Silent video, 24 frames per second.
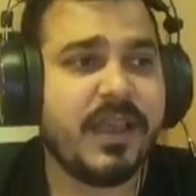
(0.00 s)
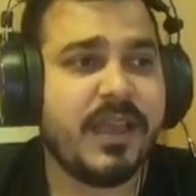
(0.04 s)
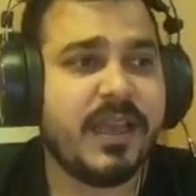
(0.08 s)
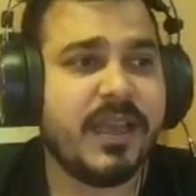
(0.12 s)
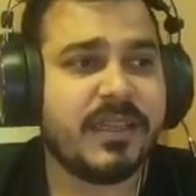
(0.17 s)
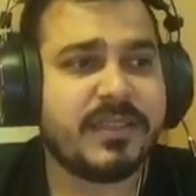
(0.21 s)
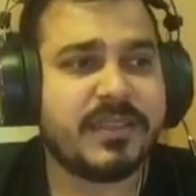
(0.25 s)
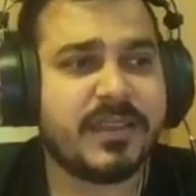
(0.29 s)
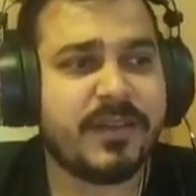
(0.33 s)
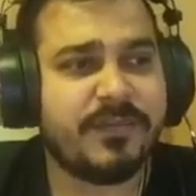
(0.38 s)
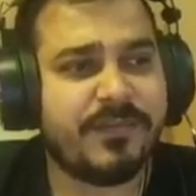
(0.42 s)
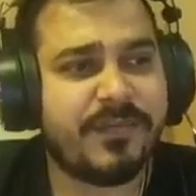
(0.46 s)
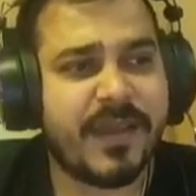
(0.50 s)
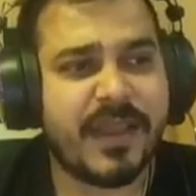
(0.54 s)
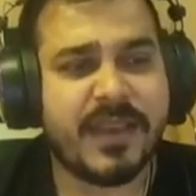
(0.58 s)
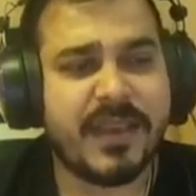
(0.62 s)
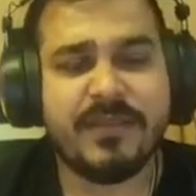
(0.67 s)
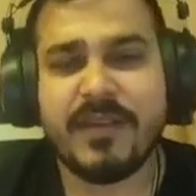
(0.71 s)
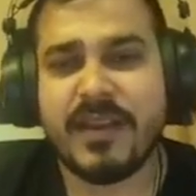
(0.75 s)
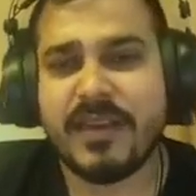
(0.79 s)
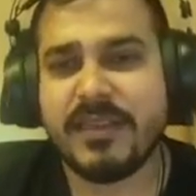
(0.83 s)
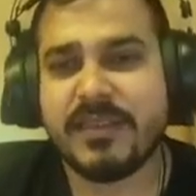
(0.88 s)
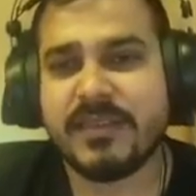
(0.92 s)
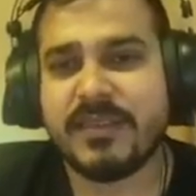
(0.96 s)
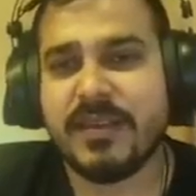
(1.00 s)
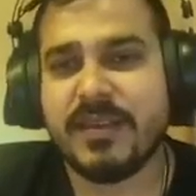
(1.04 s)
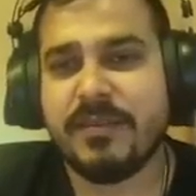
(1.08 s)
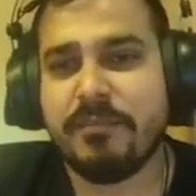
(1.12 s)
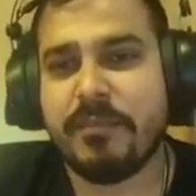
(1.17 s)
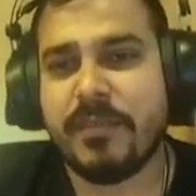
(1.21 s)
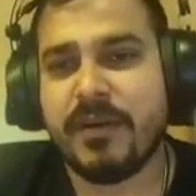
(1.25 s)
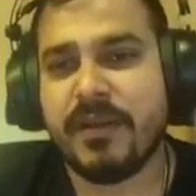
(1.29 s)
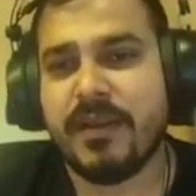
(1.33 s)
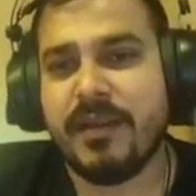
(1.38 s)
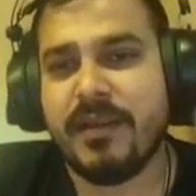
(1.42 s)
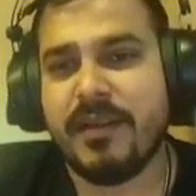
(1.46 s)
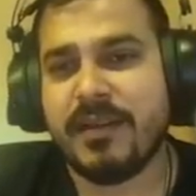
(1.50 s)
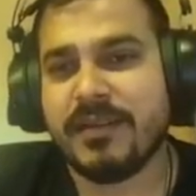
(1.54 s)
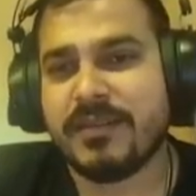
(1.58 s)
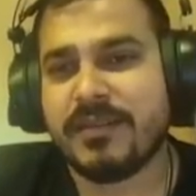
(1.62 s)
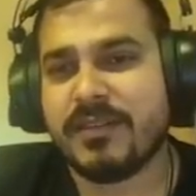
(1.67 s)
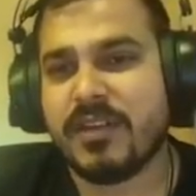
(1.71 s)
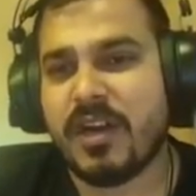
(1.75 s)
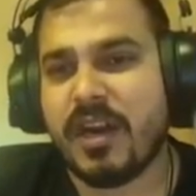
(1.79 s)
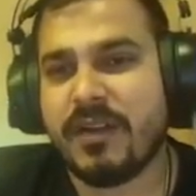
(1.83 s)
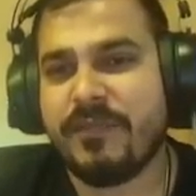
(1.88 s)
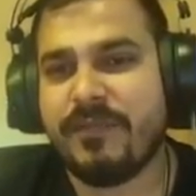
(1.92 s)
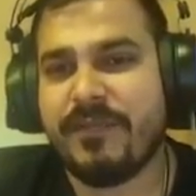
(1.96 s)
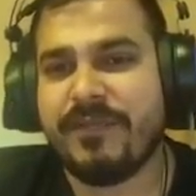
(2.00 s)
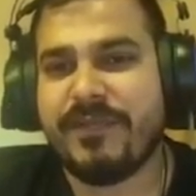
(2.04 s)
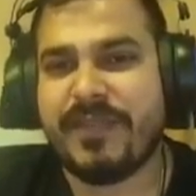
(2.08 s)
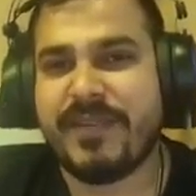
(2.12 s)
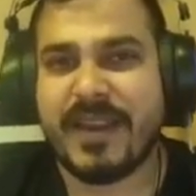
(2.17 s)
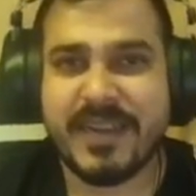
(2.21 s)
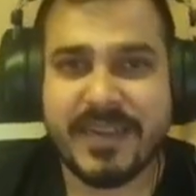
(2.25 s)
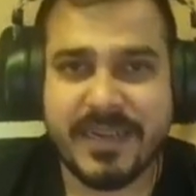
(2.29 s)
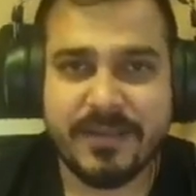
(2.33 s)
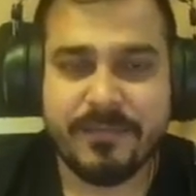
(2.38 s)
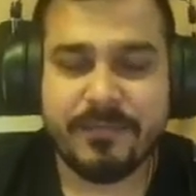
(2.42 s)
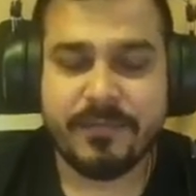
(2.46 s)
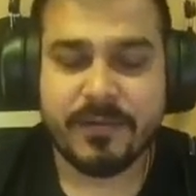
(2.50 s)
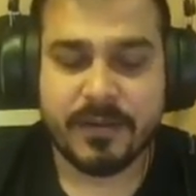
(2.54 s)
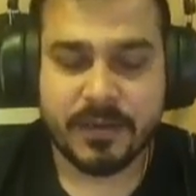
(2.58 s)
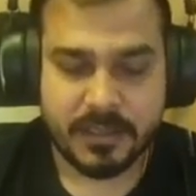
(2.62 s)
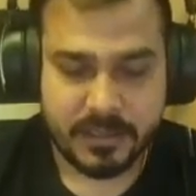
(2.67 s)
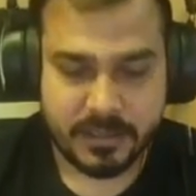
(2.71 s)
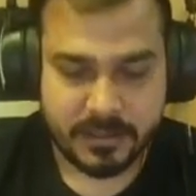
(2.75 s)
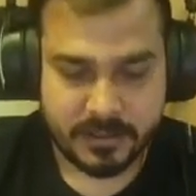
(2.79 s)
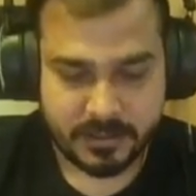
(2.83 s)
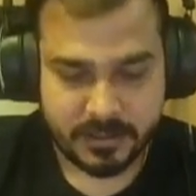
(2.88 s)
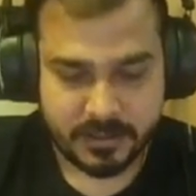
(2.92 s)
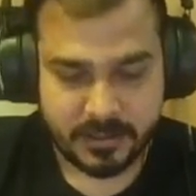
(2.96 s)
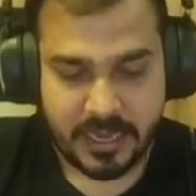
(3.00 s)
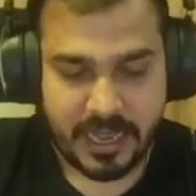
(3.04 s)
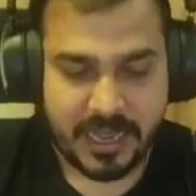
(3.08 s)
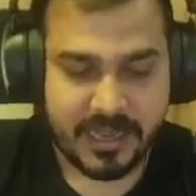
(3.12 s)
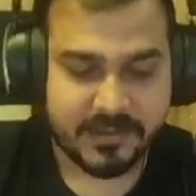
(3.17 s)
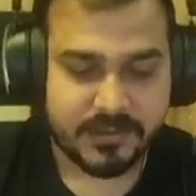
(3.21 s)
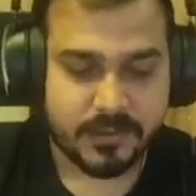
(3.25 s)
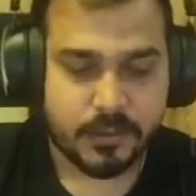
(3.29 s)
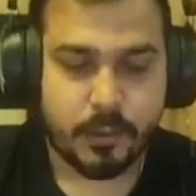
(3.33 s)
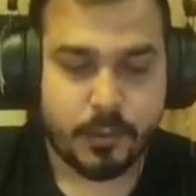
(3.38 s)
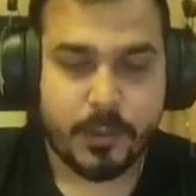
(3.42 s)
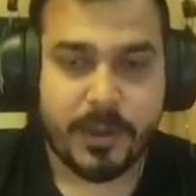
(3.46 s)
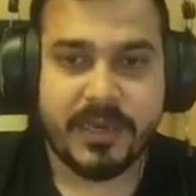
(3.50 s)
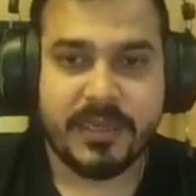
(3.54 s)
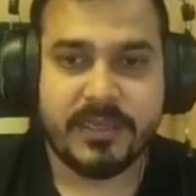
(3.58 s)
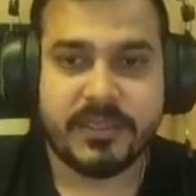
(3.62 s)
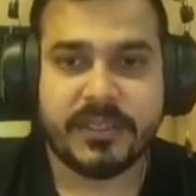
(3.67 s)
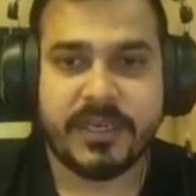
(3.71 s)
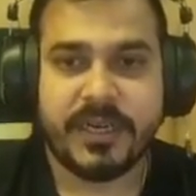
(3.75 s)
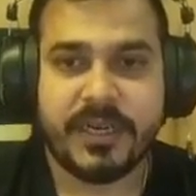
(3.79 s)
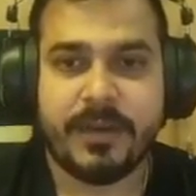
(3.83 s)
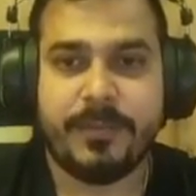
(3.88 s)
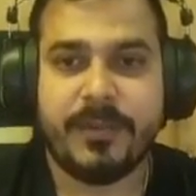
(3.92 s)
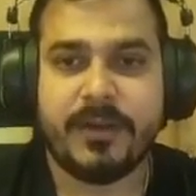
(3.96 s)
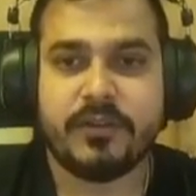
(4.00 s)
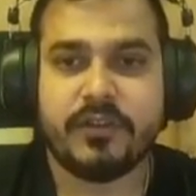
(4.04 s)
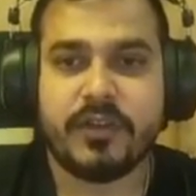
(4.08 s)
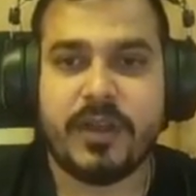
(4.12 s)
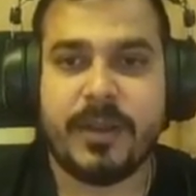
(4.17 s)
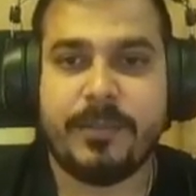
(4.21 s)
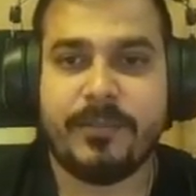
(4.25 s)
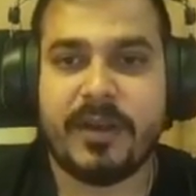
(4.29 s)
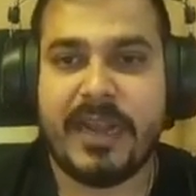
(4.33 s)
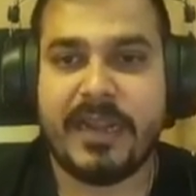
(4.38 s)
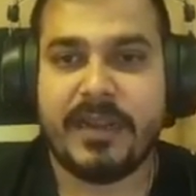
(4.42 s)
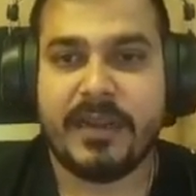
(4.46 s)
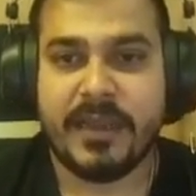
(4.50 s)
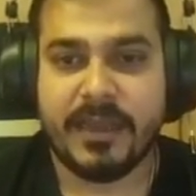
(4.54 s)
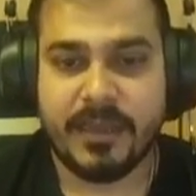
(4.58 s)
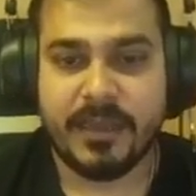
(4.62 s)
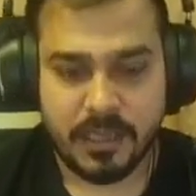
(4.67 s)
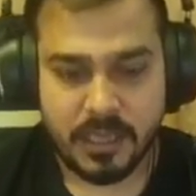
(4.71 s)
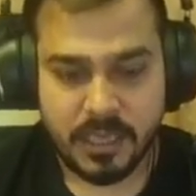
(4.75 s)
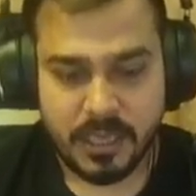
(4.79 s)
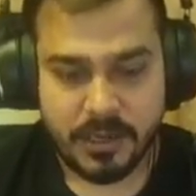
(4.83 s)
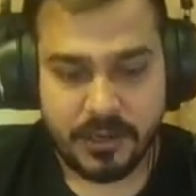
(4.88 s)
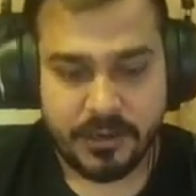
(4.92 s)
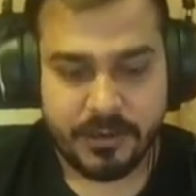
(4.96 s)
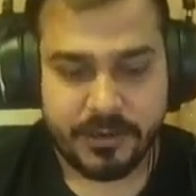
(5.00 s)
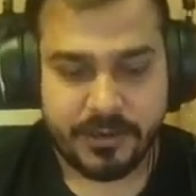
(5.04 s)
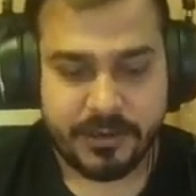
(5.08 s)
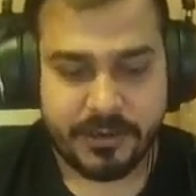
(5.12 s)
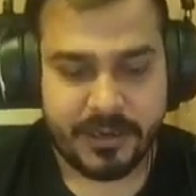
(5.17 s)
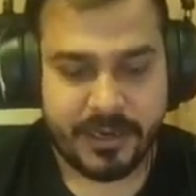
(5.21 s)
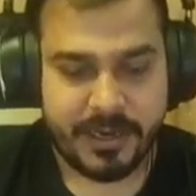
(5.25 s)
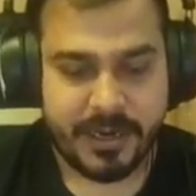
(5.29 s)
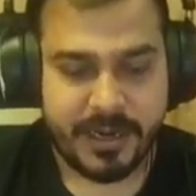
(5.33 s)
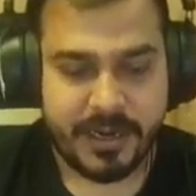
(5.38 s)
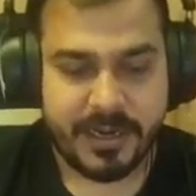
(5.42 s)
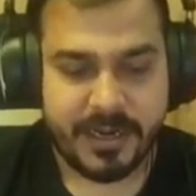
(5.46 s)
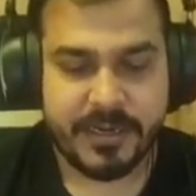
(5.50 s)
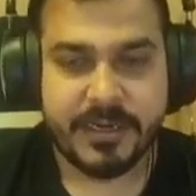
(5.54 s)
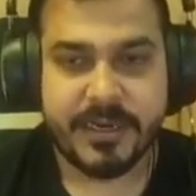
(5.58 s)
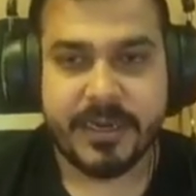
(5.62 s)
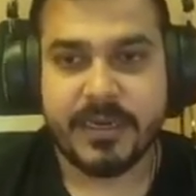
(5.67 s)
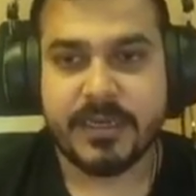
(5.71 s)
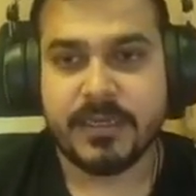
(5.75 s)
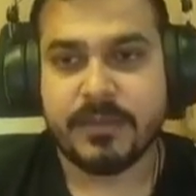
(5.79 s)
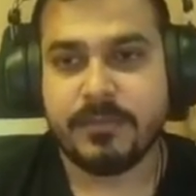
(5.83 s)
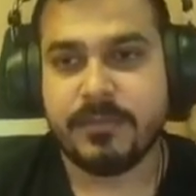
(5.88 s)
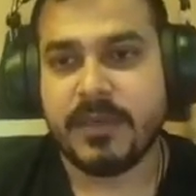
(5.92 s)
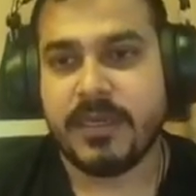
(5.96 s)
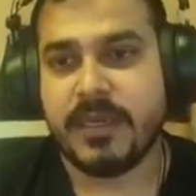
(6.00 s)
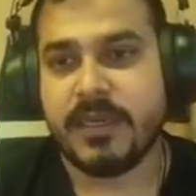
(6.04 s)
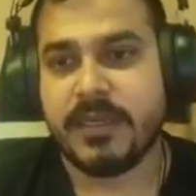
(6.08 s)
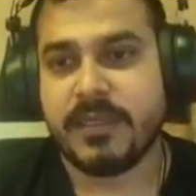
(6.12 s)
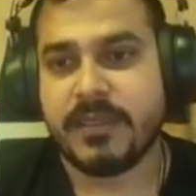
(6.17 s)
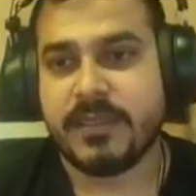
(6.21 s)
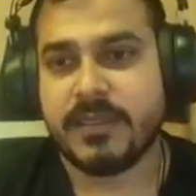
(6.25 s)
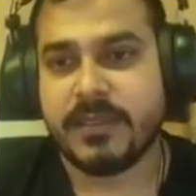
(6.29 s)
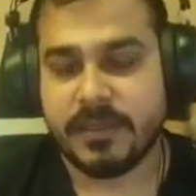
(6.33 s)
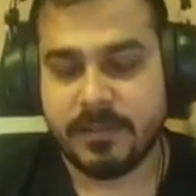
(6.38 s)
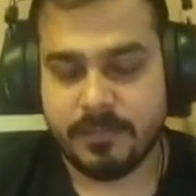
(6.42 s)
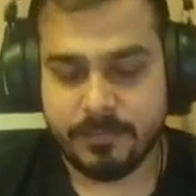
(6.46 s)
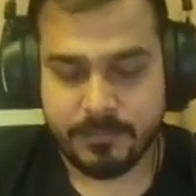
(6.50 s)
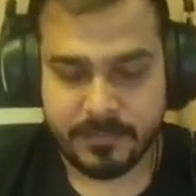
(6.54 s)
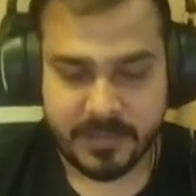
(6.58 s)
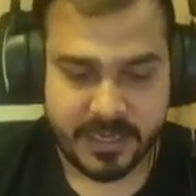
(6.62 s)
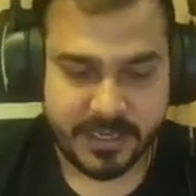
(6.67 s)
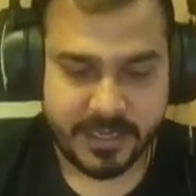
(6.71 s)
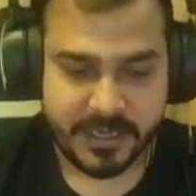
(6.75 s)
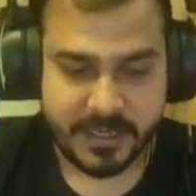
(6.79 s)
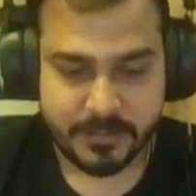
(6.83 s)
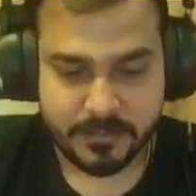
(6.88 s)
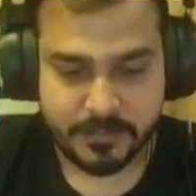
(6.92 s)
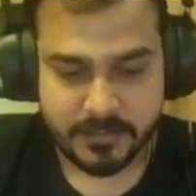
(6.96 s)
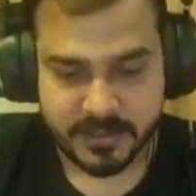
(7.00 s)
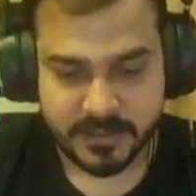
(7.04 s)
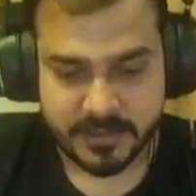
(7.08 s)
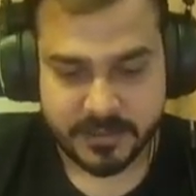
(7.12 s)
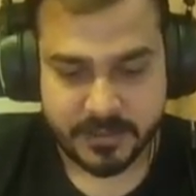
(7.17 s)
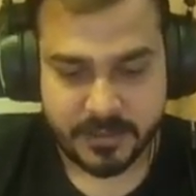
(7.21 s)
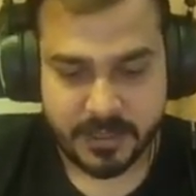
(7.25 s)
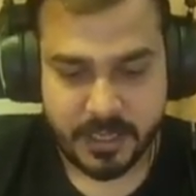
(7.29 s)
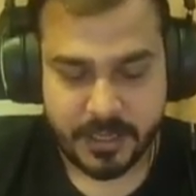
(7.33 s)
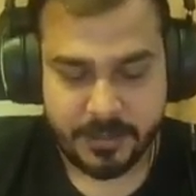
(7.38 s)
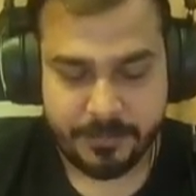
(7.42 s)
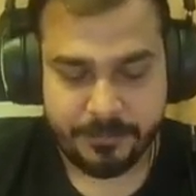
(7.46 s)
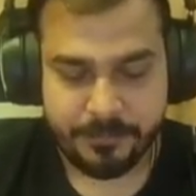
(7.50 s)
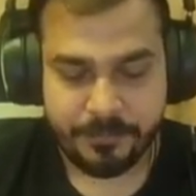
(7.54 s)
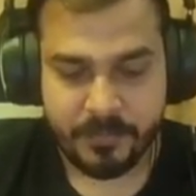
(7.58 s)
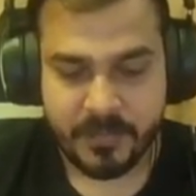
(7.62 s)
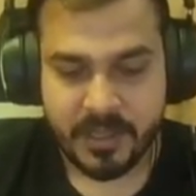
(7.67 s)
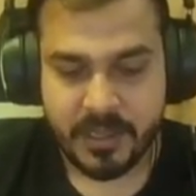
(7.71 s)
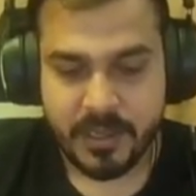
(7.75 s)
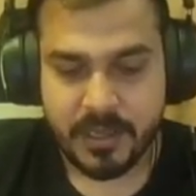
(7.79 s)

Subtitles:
It's a very simple, it's not very difficult as a query statement. So I'm writing create database, my database name.